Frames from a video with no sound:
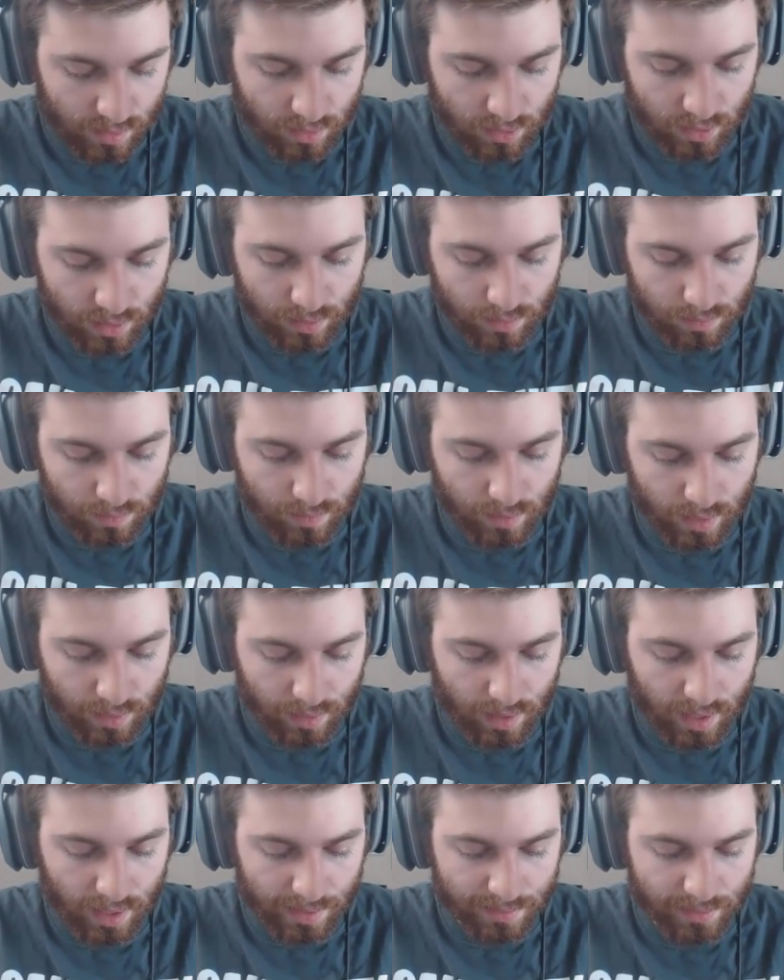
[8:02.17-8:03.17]
They,
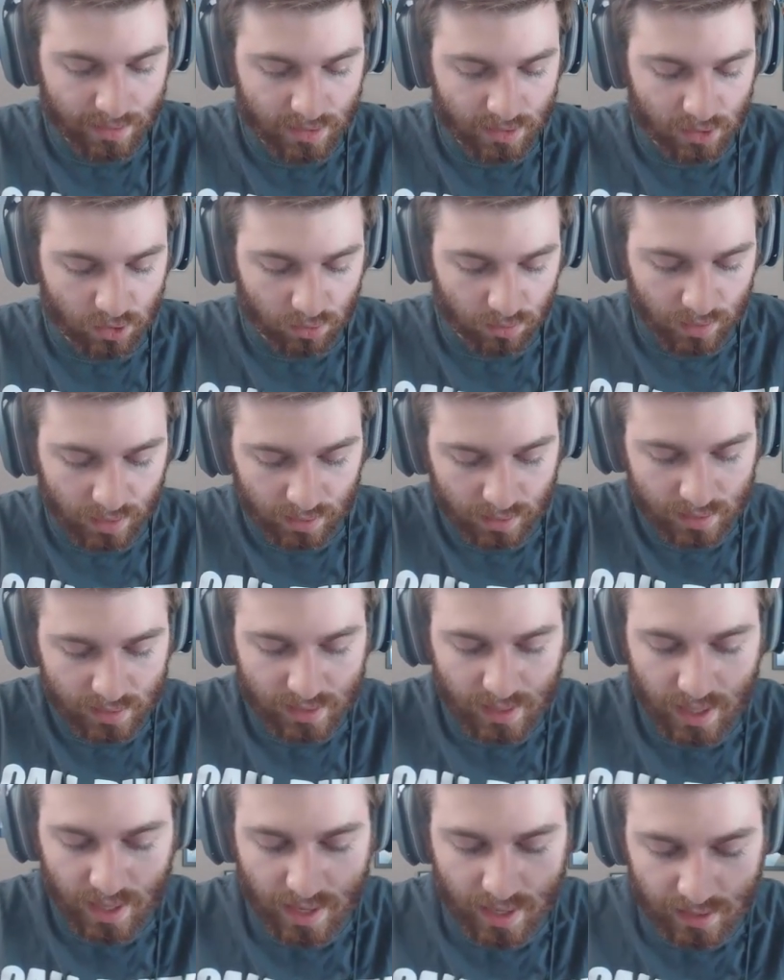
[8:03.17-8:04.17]
I, I'm assuming this
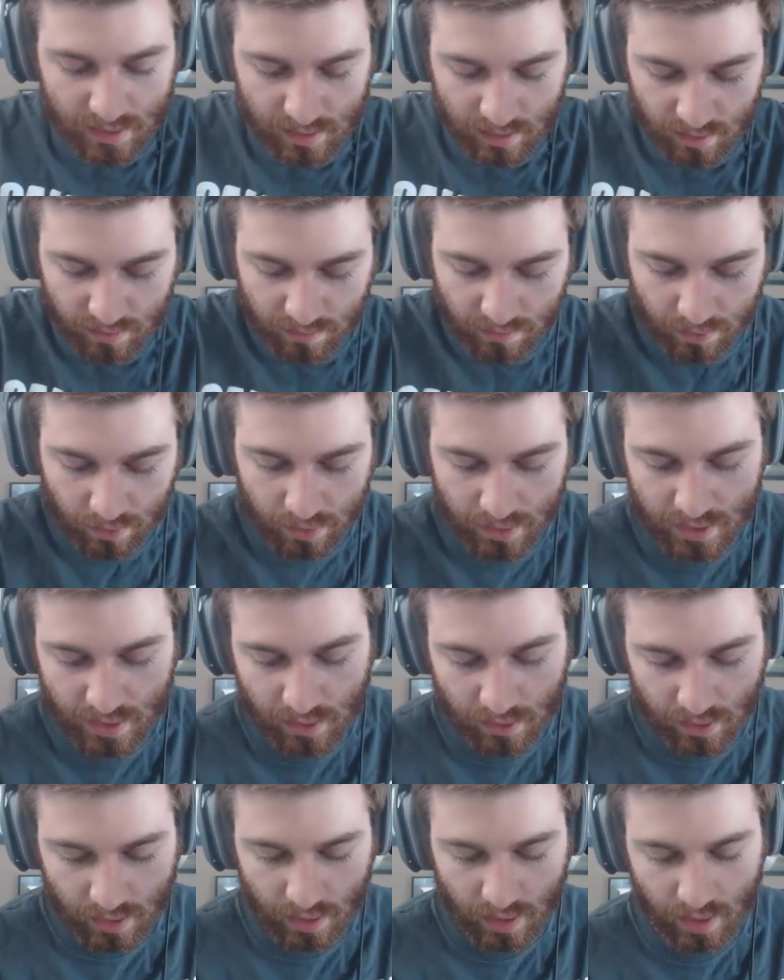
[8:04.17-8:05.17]
guy has an Inferno
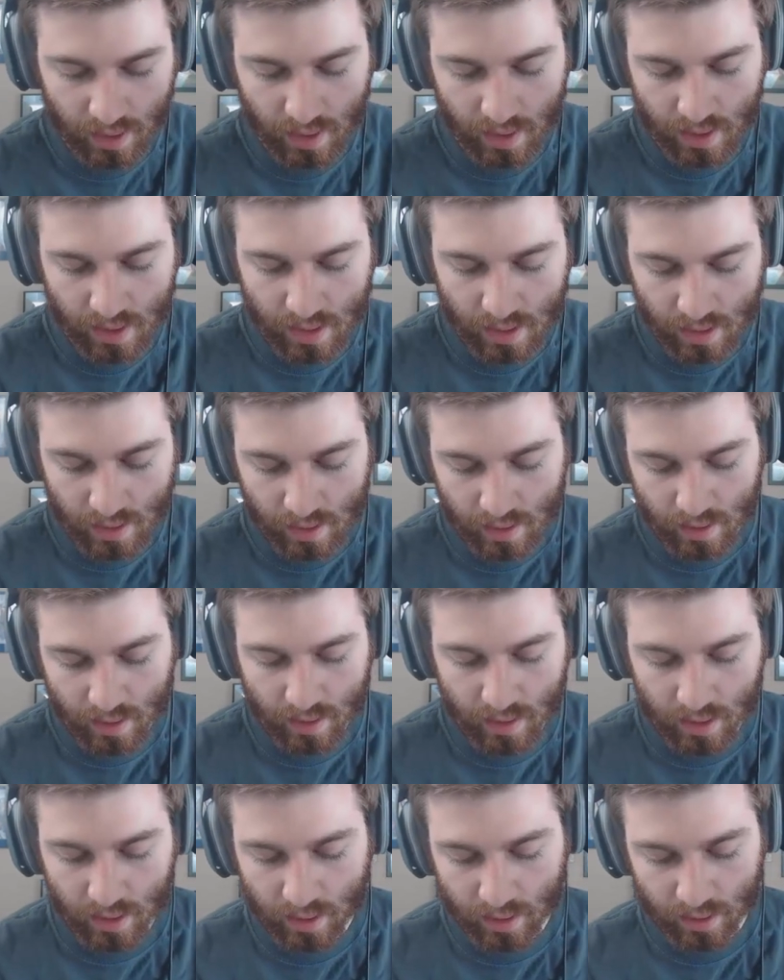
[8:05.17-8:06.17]
Tower.
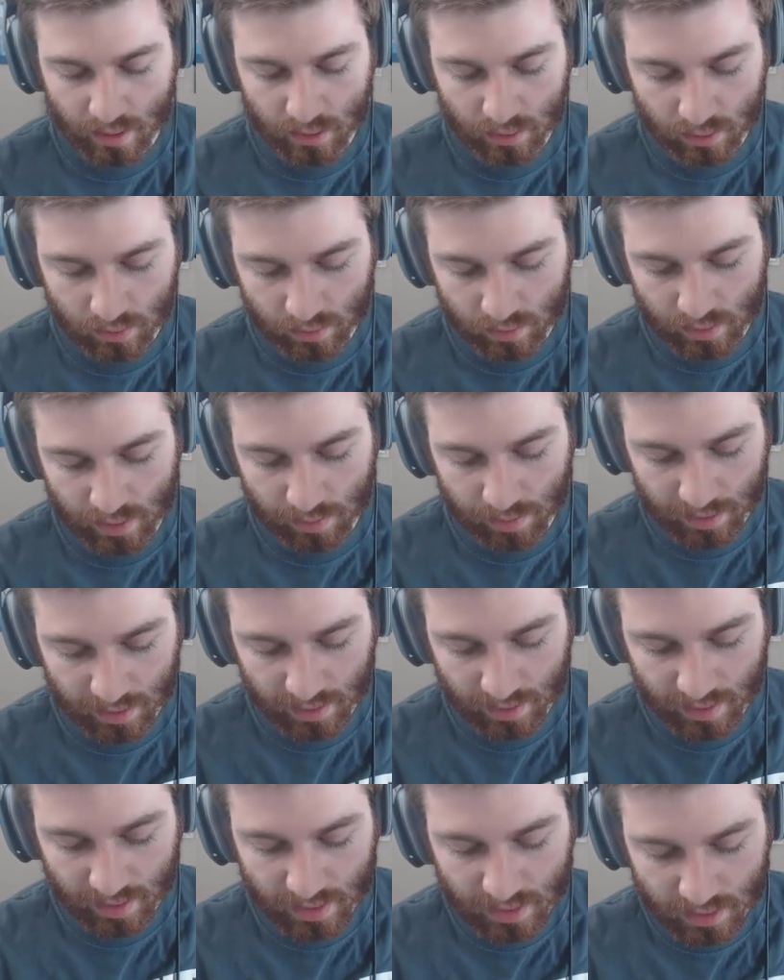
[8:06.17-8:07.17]
Uh,
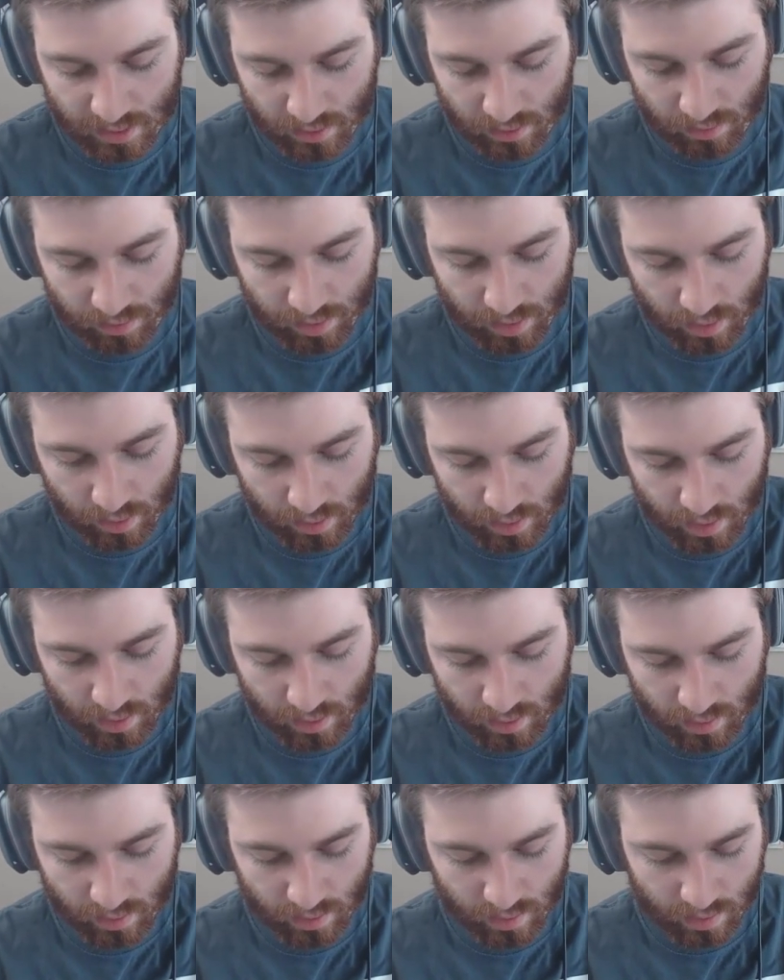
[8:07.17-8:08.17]
typically they do, but
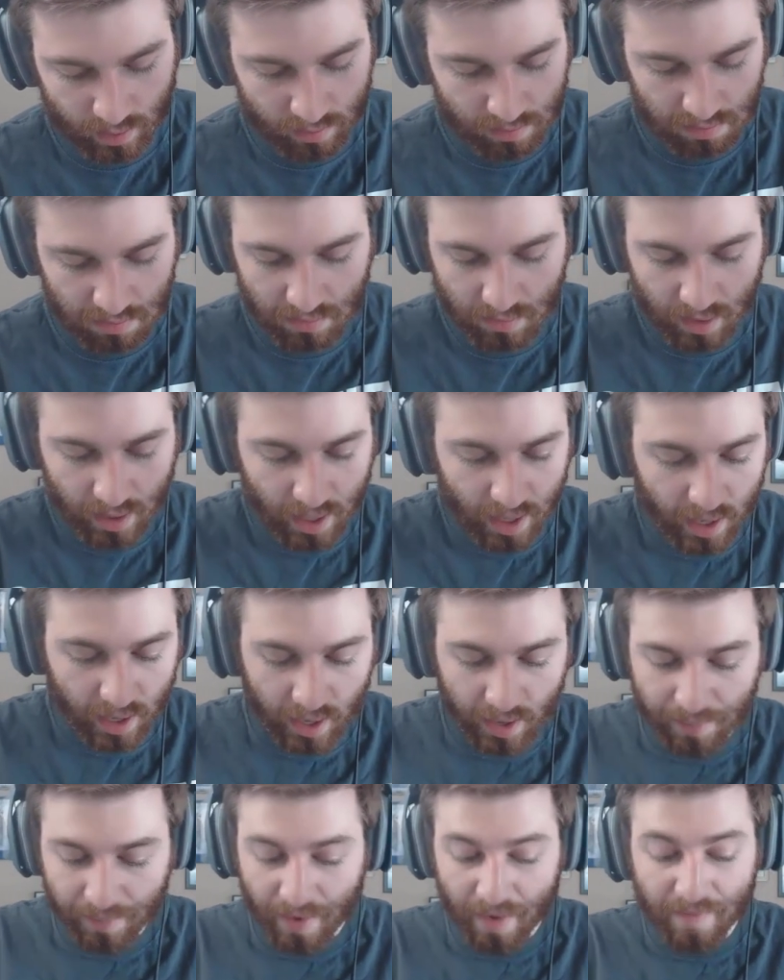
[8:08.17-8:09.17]
okay.
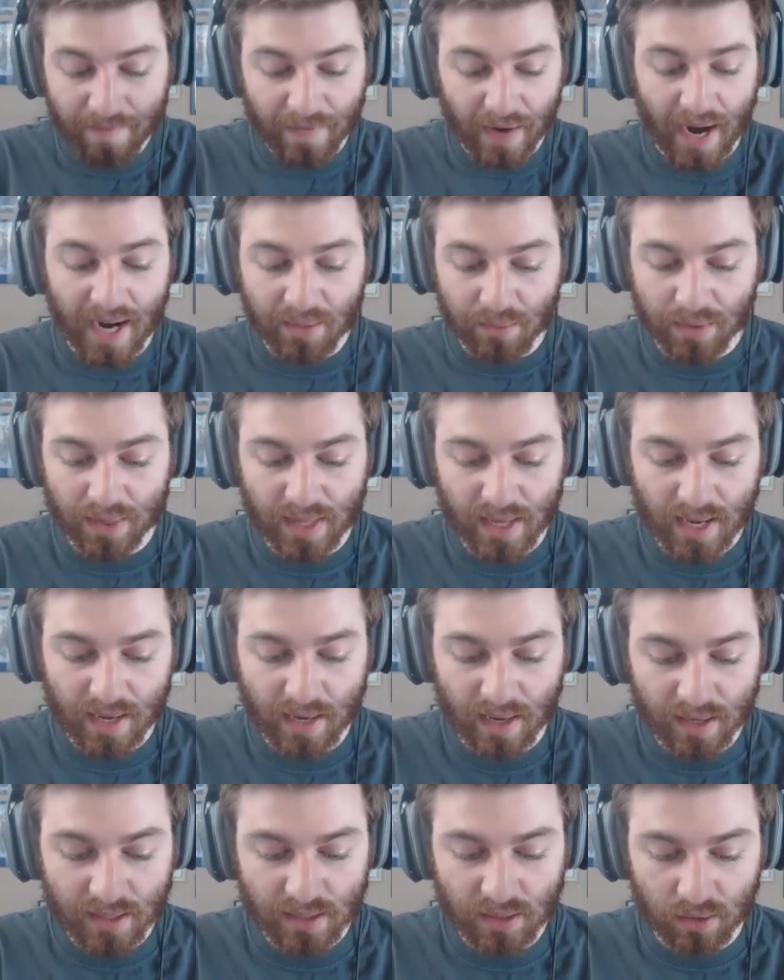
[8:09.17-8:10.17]
I'll, I'm fine with that
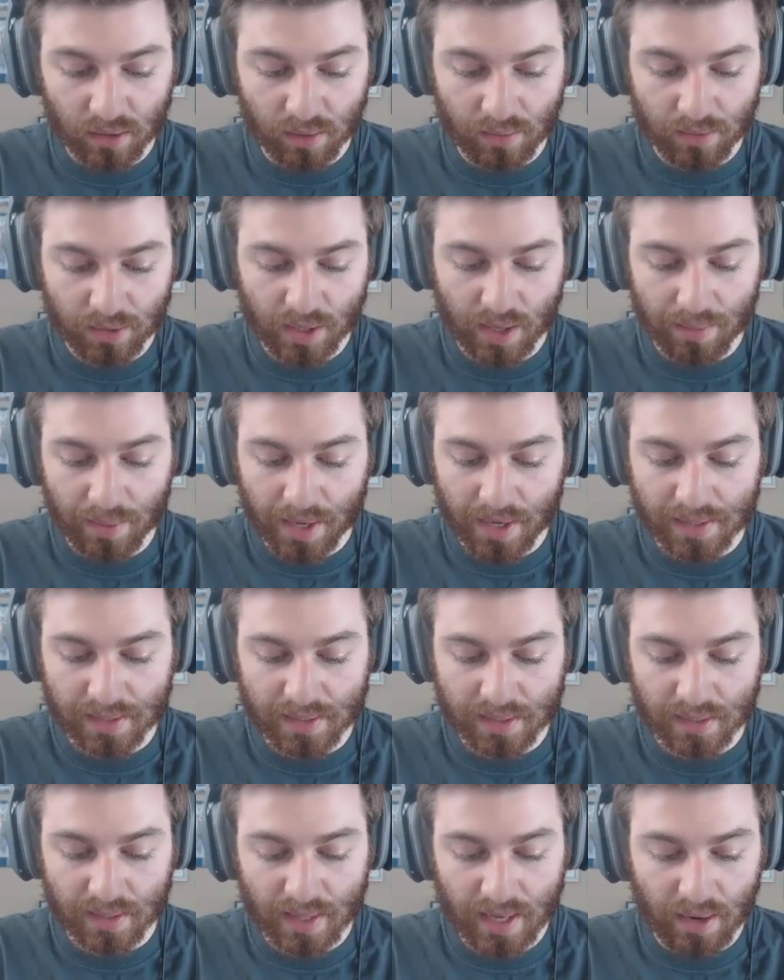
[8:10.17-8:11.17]
Ice Golem drop,
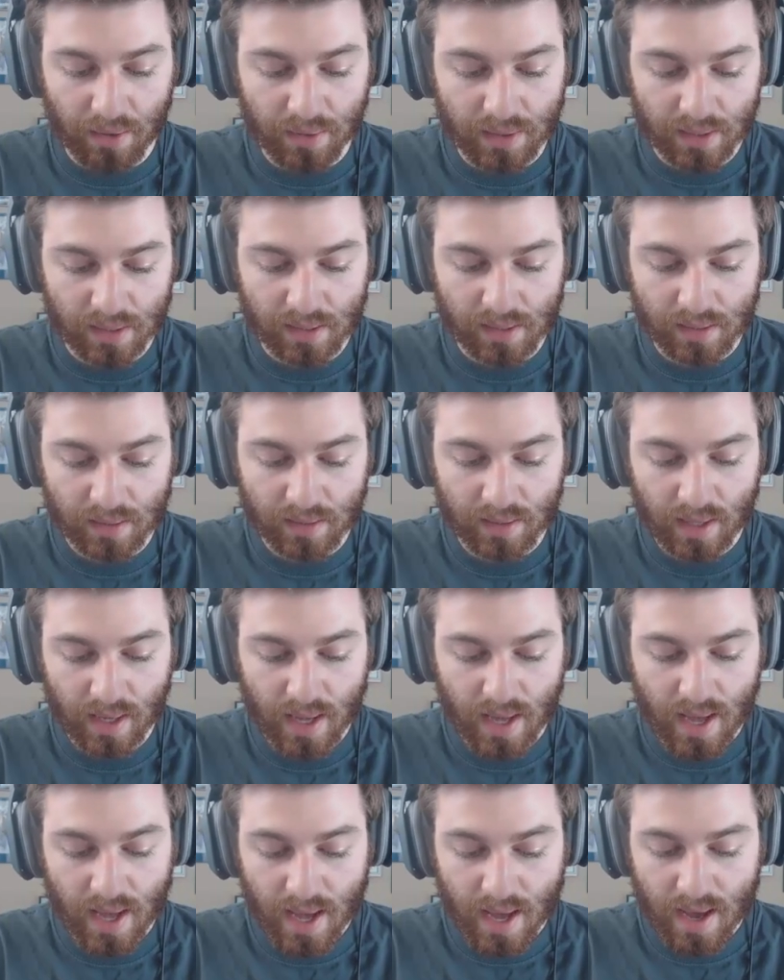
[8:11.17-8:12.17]
honestly. That was,
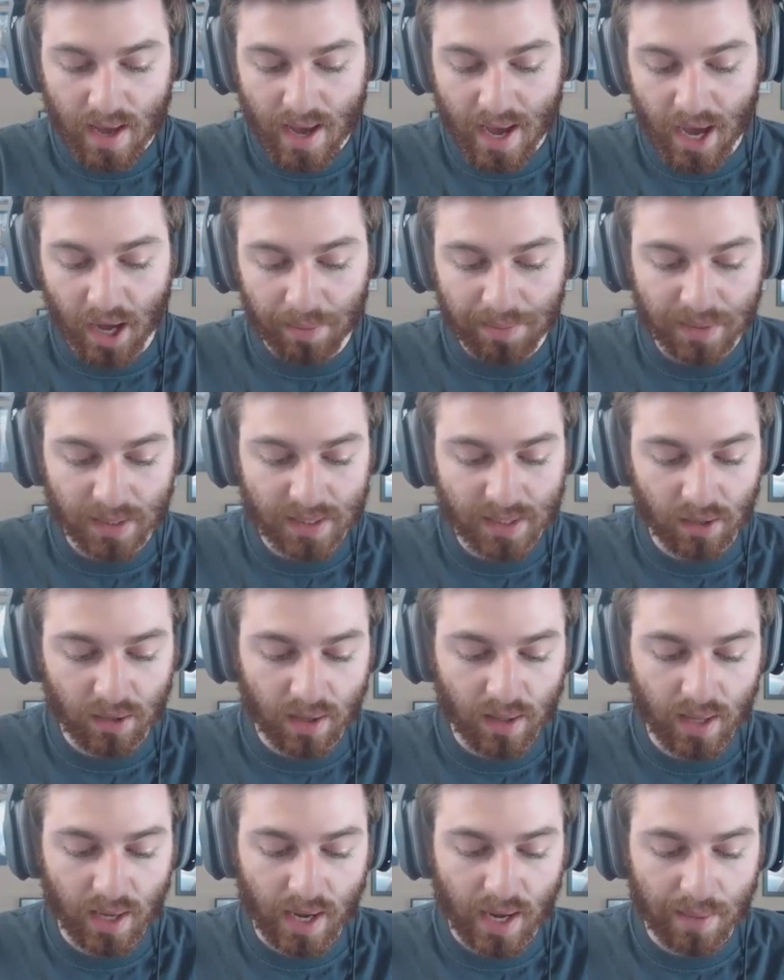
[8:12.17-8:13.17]
helped us out
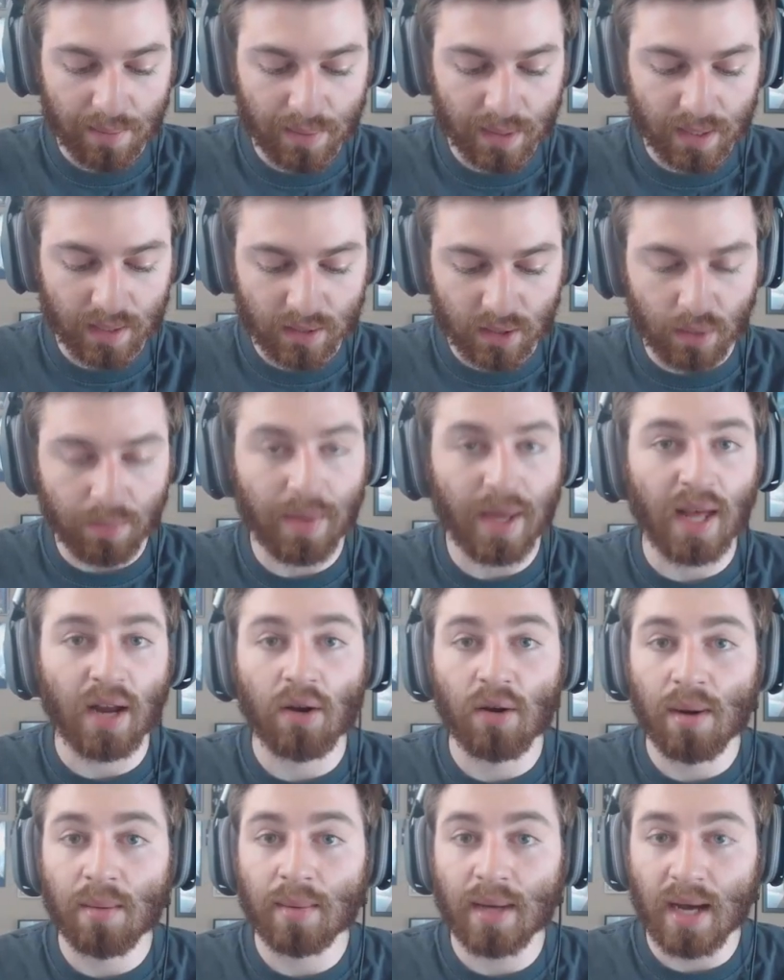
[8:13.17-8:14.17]
a lot because our
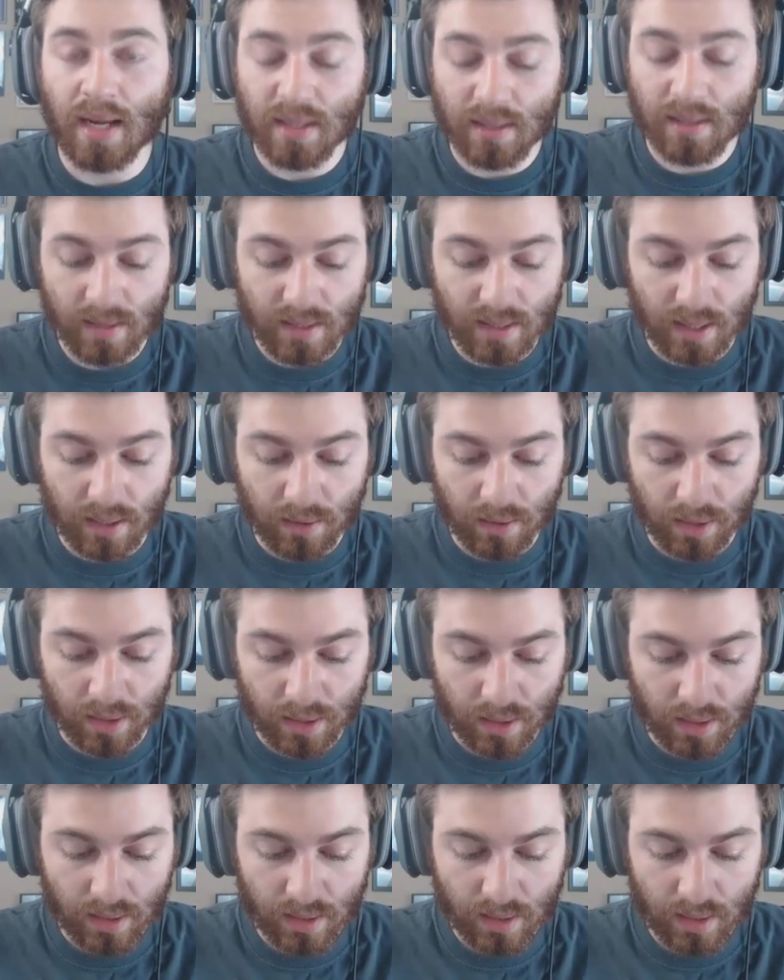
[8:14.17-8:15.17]
Battle Ram got to the
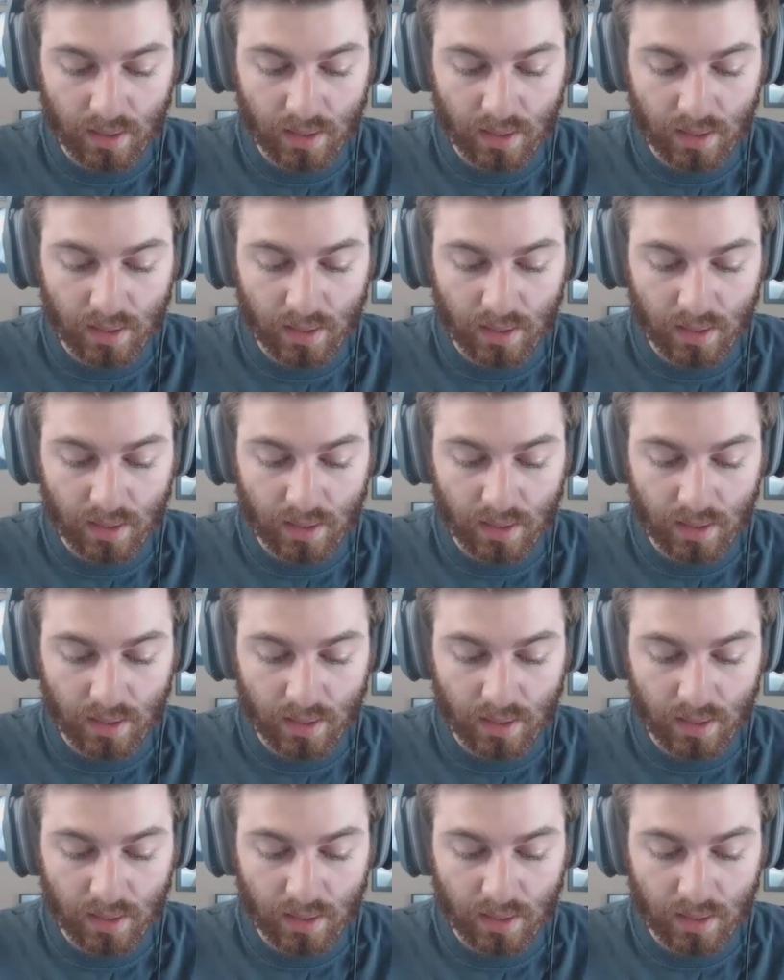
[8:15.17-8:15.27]
tower.